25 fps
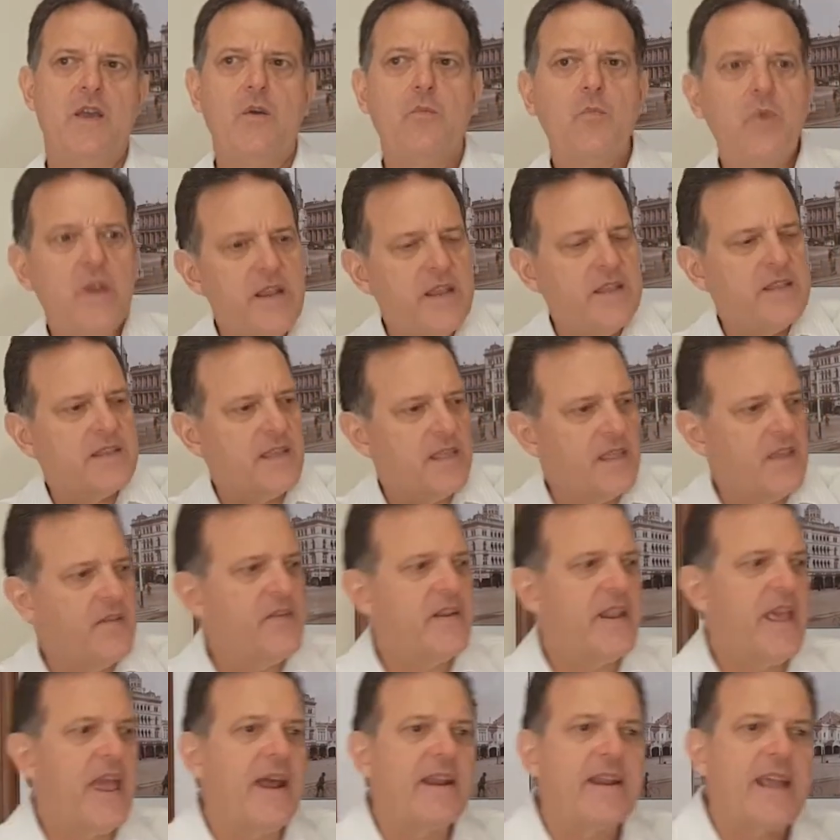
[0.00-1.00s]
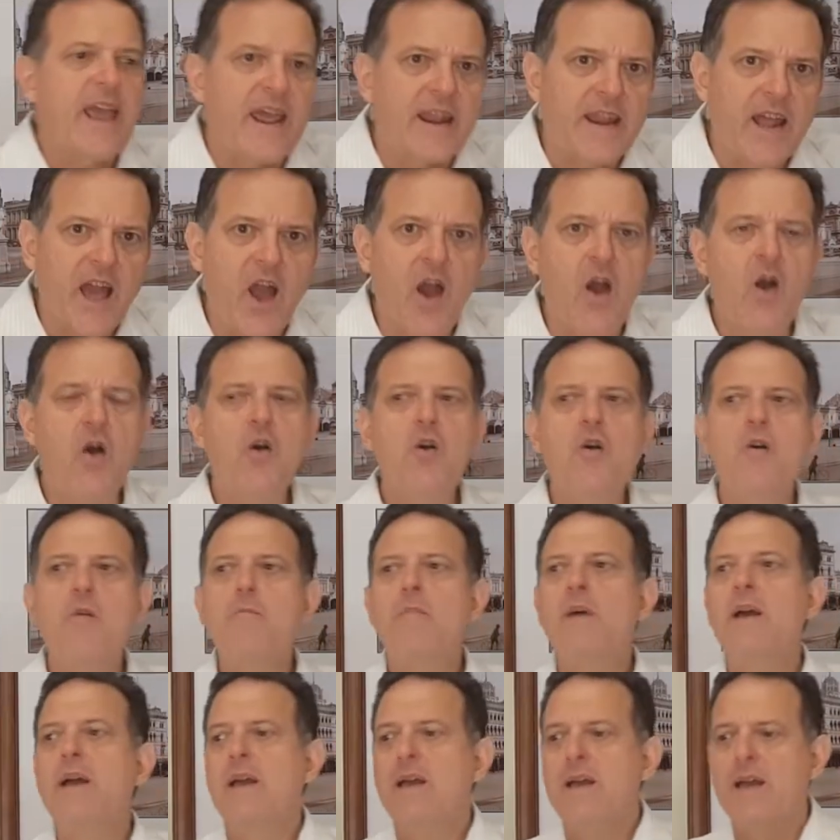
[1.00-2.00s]
We need to live it out at
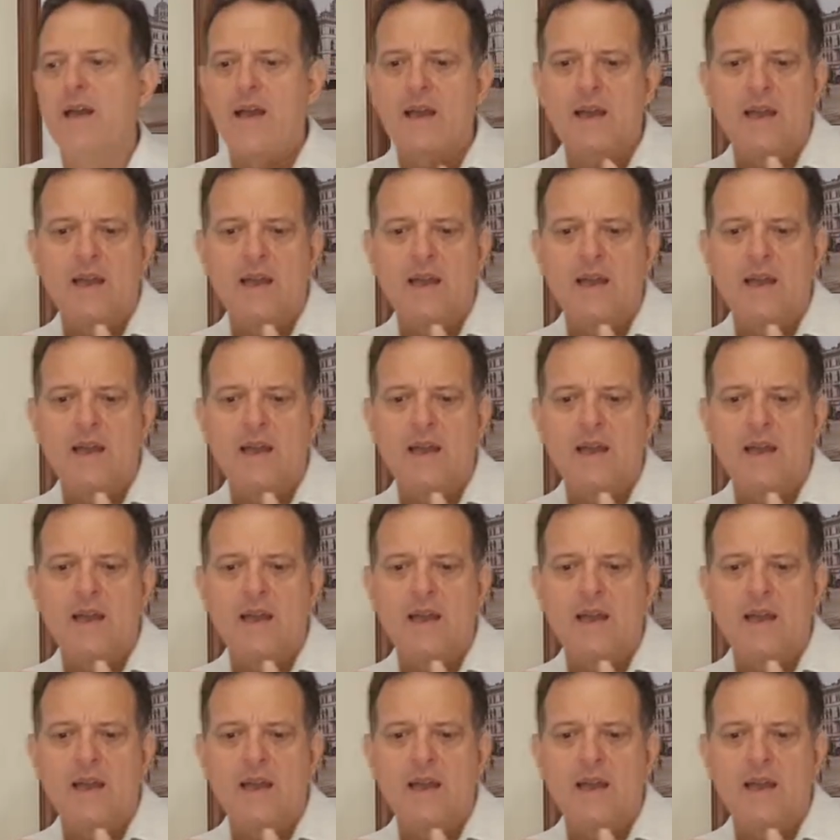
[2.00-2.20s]
home,